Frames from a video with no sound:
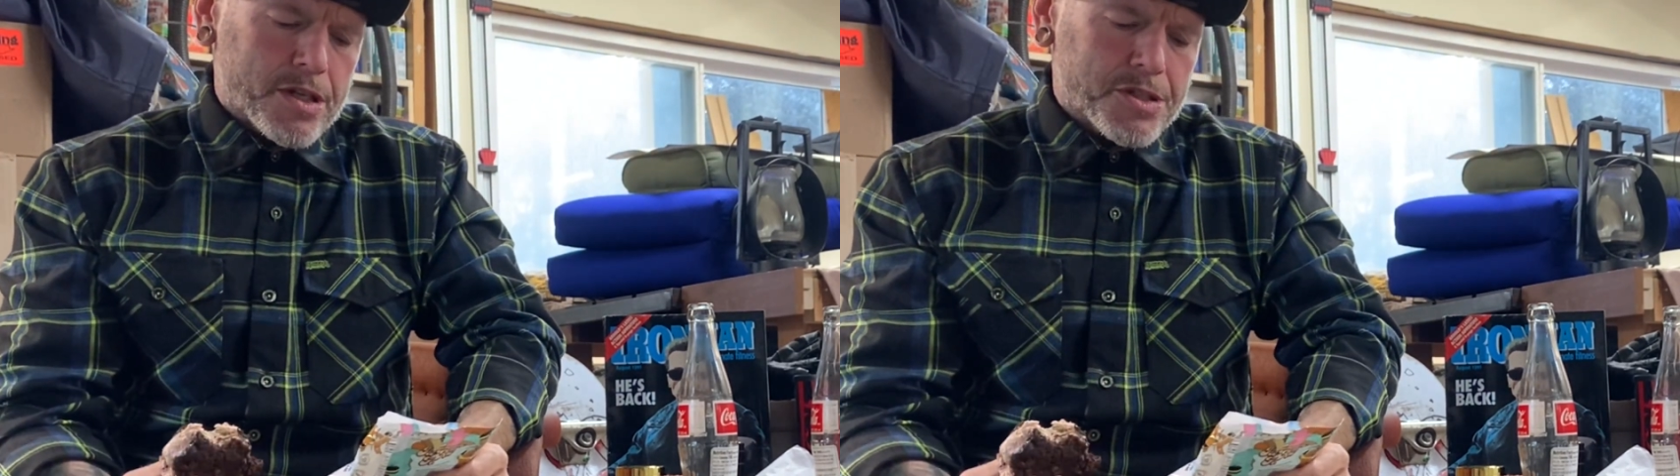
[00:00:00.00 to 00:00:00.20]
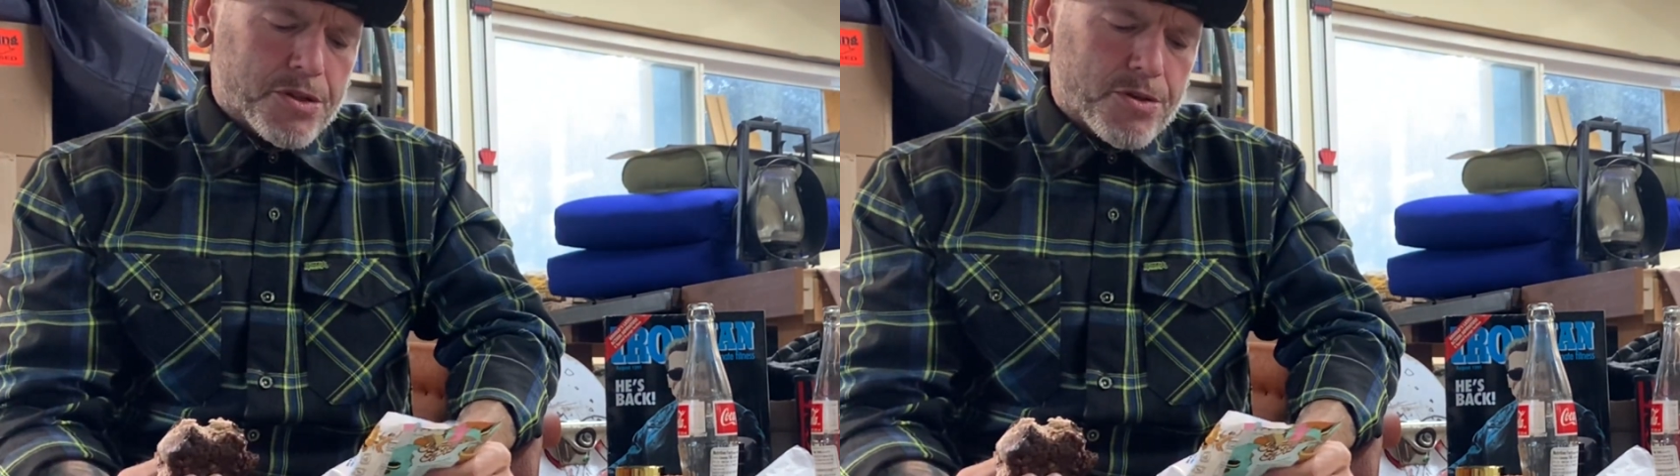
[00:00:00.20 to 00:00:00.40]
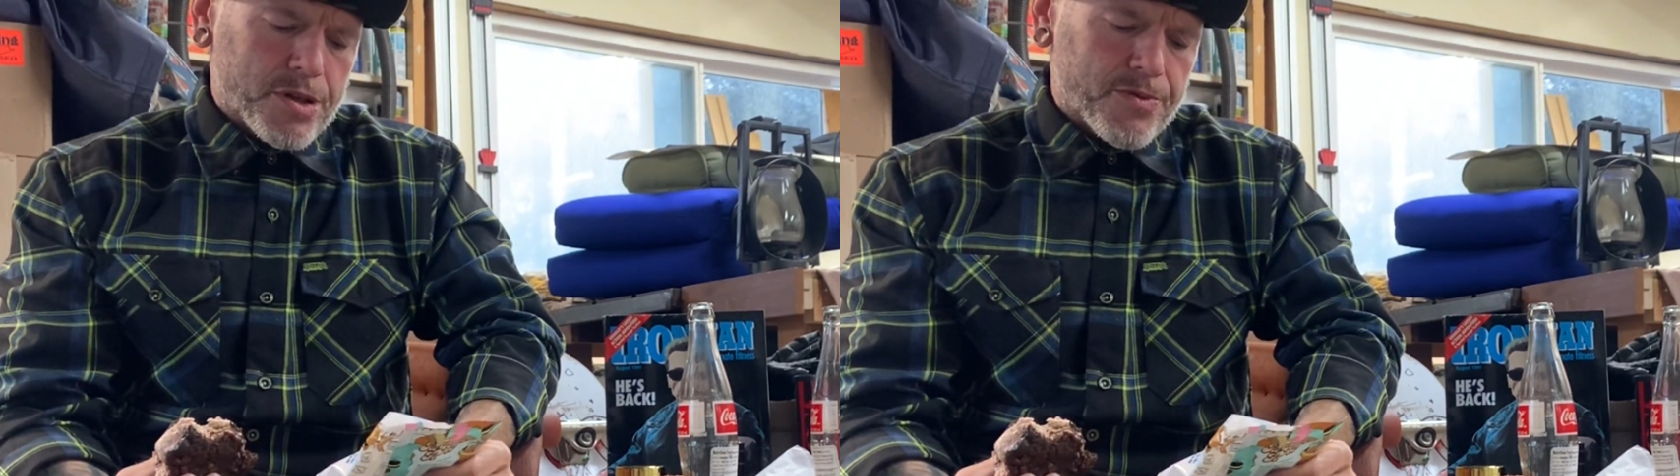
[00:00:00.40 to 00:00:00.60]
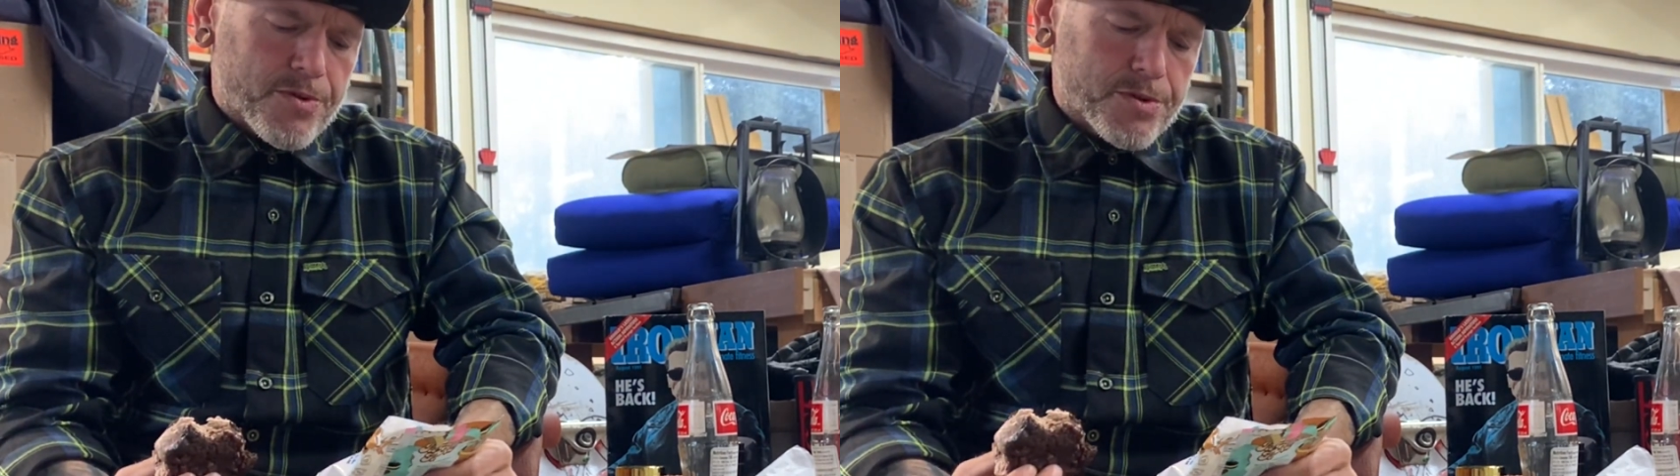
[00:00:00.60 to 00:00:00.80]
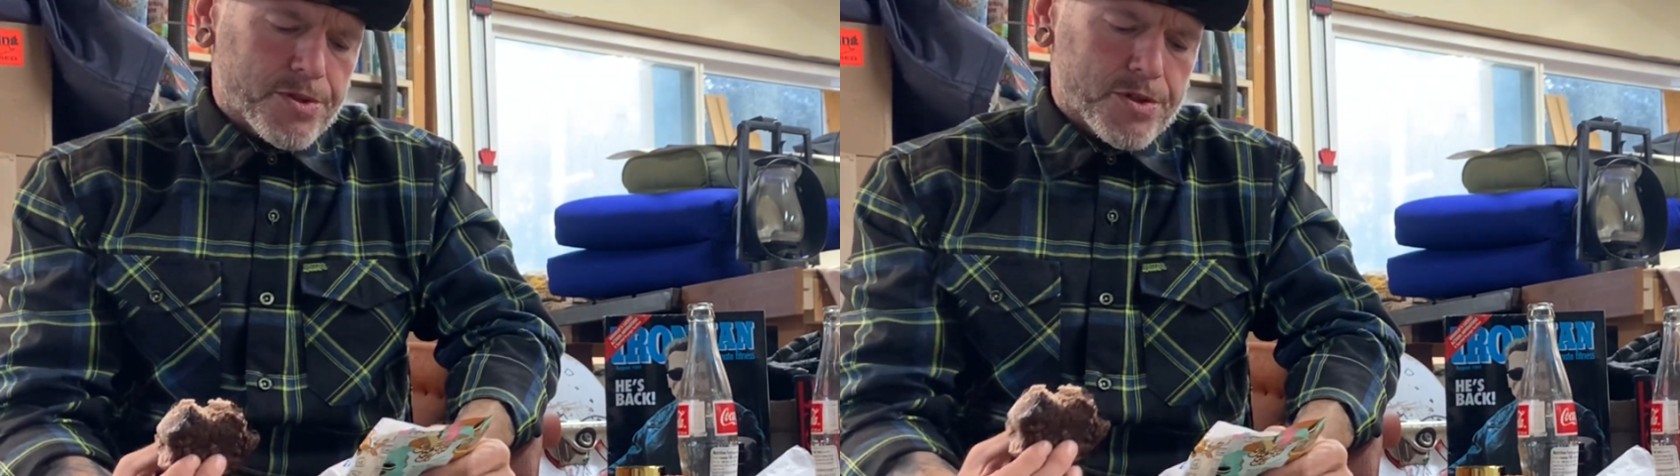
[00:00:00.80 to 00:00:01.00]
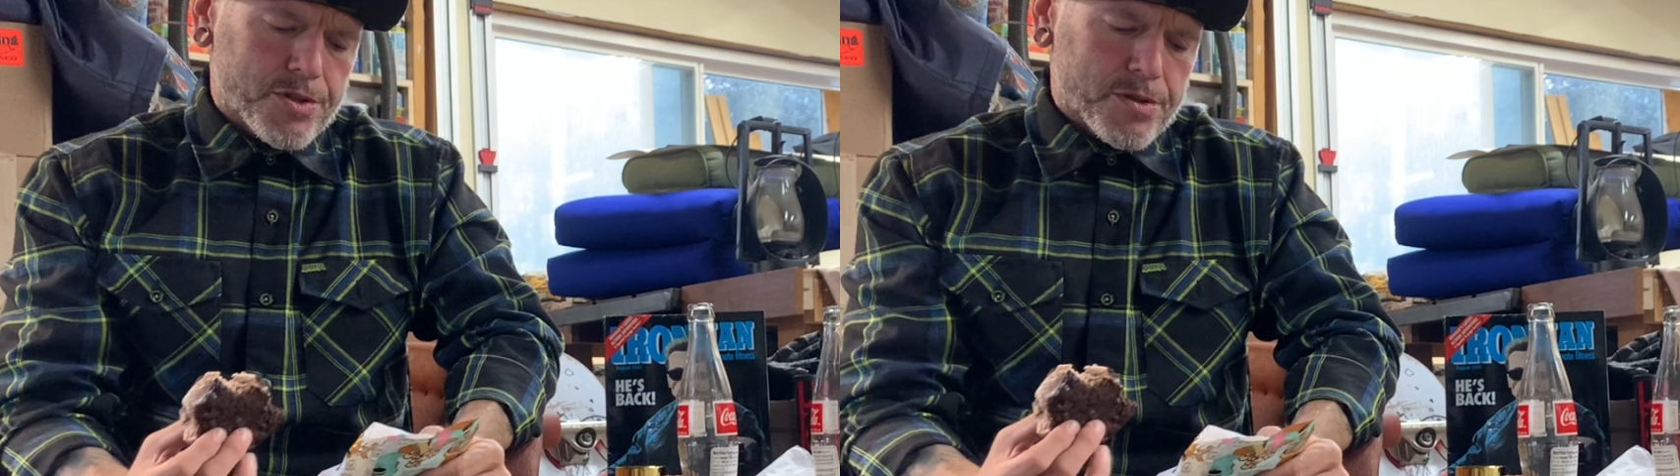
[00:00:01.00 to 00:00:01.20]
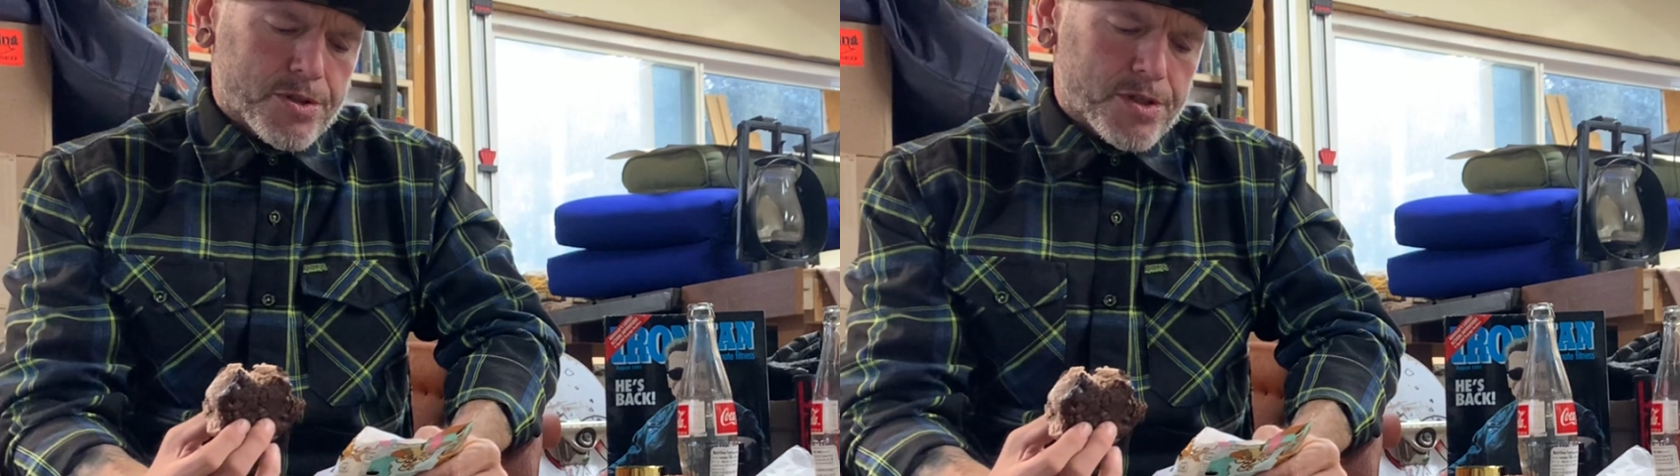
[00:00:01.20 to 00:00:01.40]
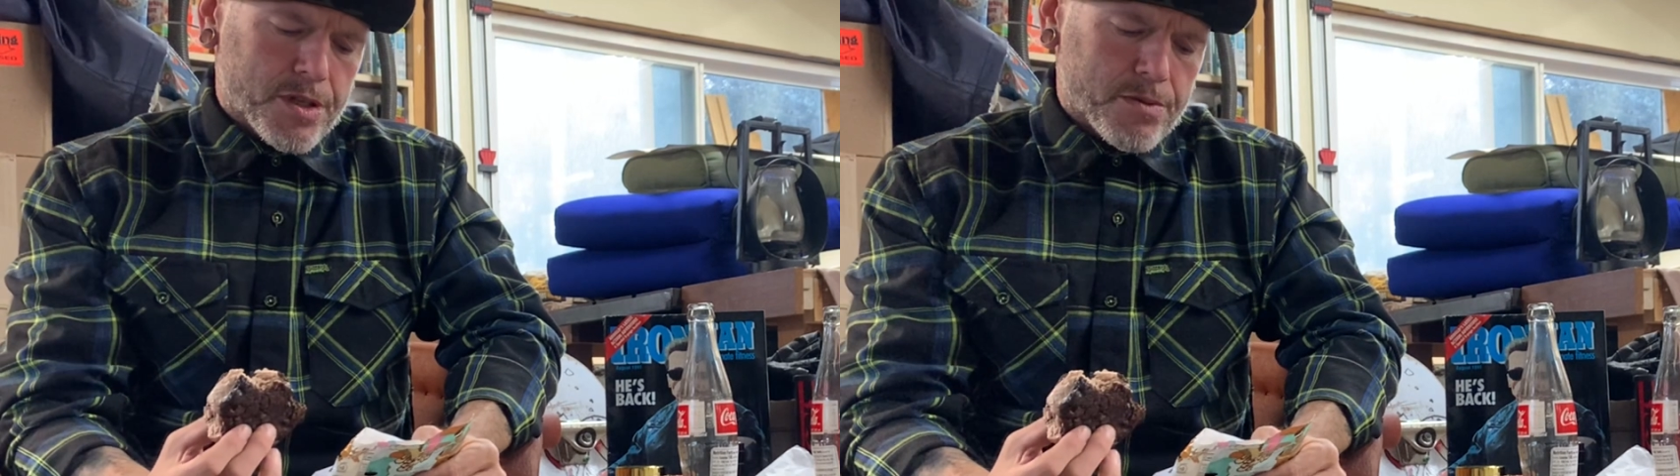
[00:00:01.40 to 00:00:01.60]
and cream frozen dessert
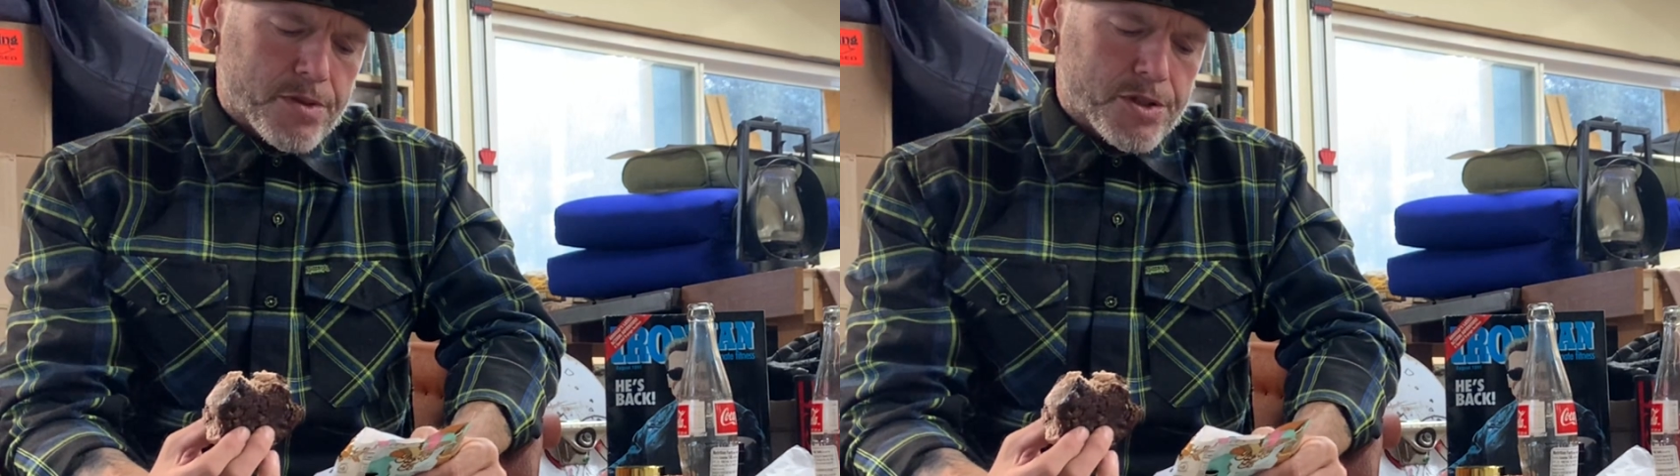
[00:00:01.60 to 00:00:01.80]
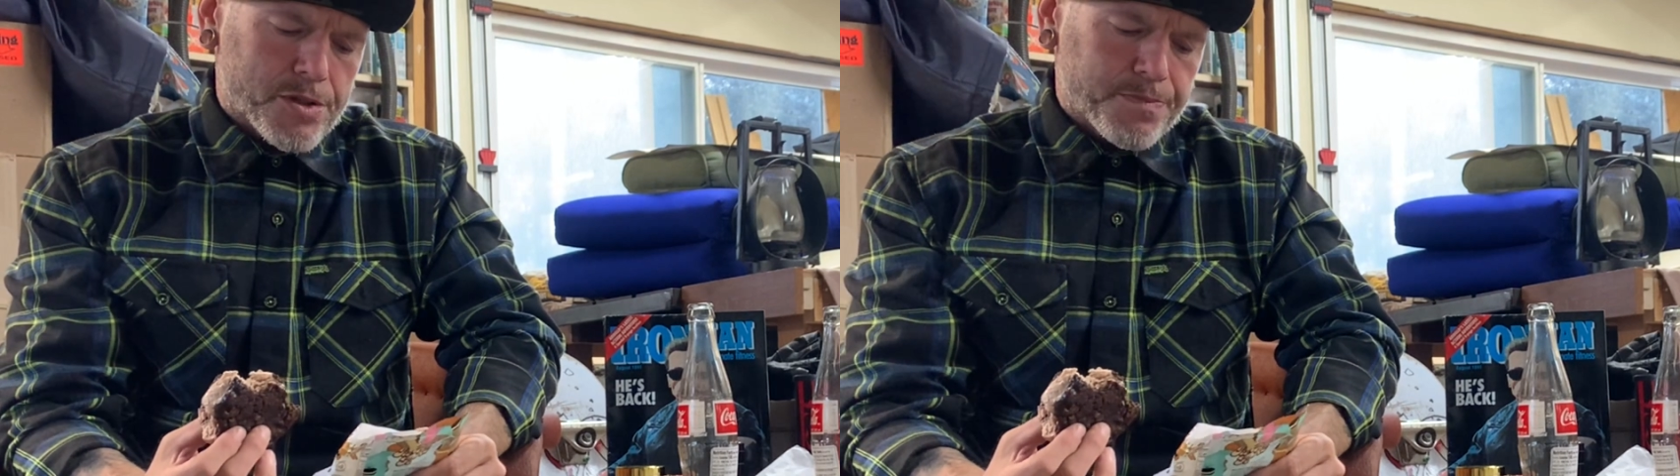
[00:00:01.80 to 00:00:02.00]
sandwich.